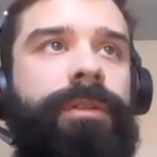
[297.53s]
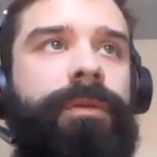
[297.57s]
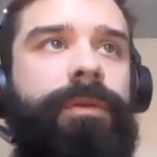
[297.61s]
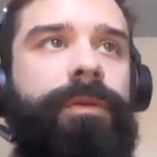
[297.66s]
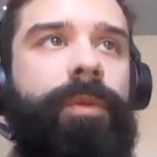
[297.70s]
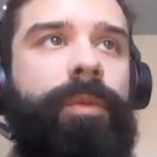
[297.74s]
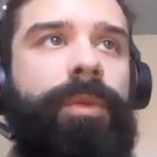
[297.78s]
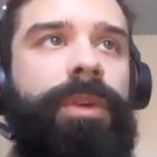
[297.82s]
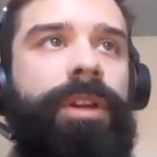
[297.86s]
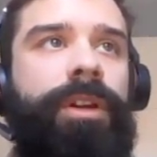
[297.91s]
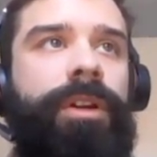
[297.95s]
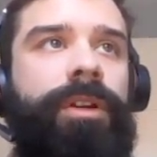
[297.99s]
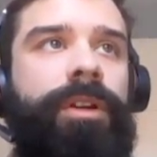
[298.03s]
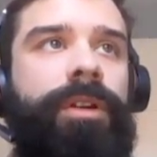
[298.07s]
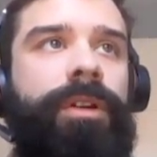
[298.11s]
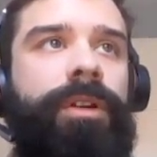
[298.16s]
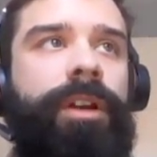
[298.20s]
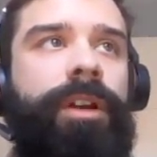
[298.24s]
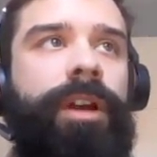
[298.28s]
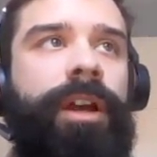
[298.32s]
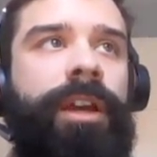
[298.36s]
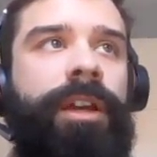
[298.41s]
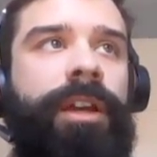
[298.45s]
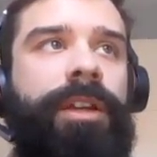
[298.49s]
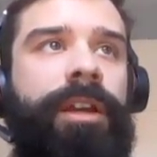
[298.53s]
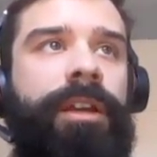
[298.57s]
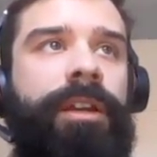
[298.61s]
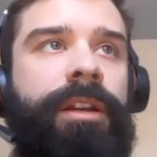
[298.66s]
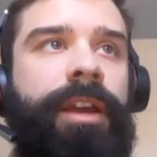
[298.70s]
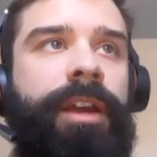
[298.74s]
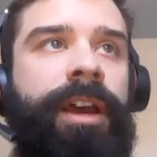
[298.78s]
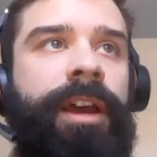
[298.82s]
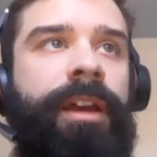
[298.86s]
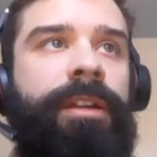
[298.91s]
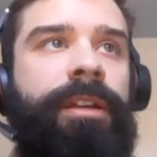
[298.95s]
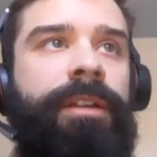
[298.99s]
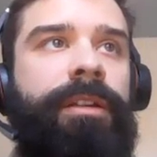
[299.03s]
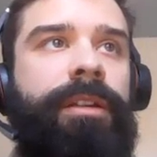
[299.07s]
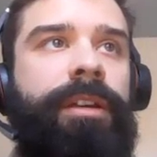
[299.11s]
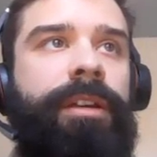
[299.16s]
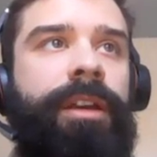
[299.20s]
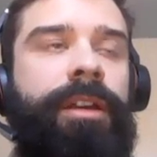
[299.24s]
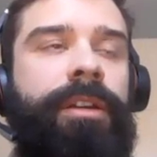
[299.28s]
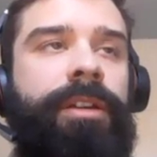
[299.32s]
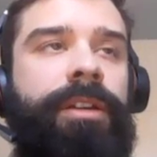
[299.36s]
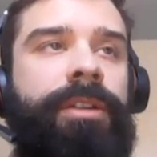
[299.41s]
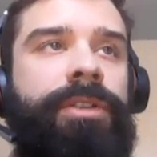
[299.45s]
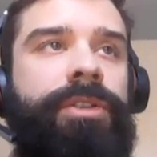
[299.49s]
From here, I can add
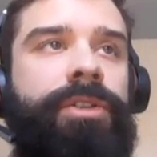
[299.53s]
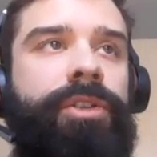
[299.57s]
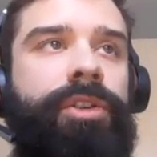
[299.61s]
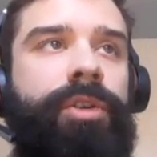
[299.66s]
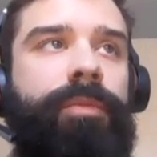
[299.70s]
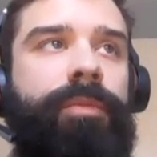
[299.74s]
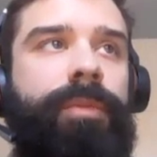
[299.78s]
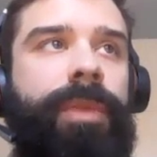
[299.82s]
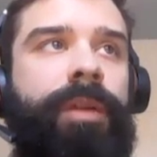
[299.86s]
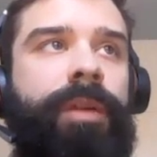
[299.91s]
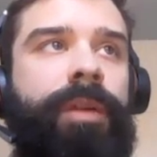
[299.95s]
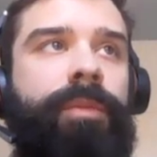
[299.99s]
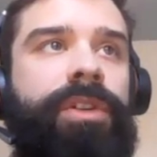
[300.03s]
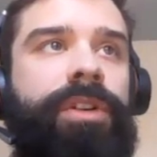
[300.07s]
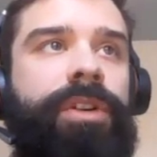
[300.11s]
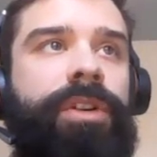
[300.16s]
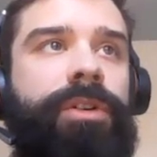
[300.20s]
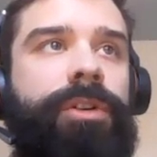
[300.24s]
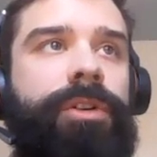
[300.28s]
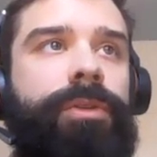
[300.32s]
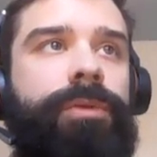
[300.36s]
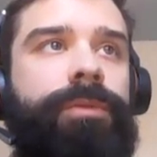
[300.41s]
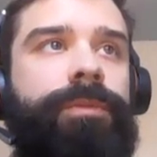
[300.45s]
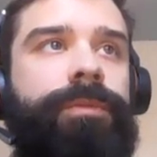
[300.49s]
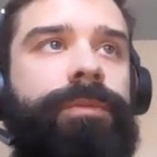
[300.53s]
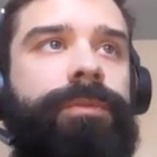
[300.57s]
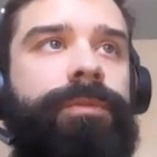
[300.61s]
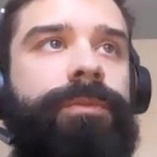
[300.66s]
and insert my material.